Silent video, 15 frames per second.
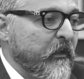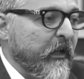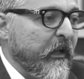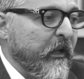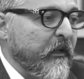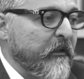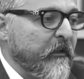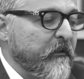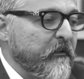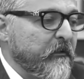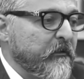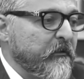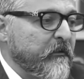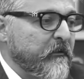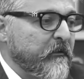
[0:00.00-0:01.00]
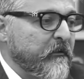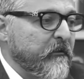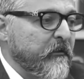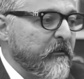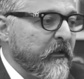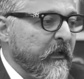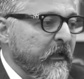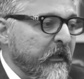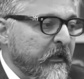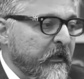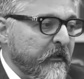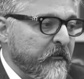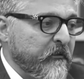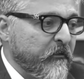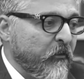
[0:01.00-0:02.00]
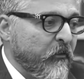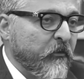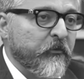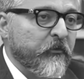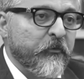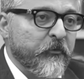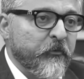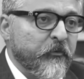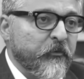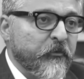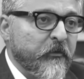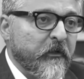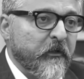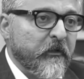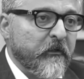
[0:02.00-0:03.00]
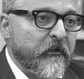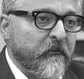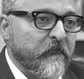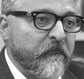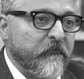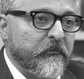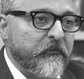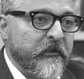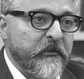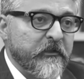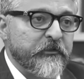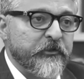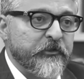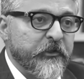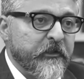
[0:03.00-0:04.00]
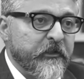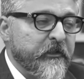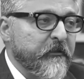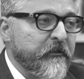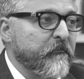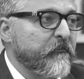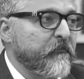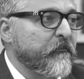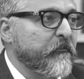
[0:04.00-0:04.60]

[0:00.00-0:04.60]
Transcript: And it has gone through a certain journey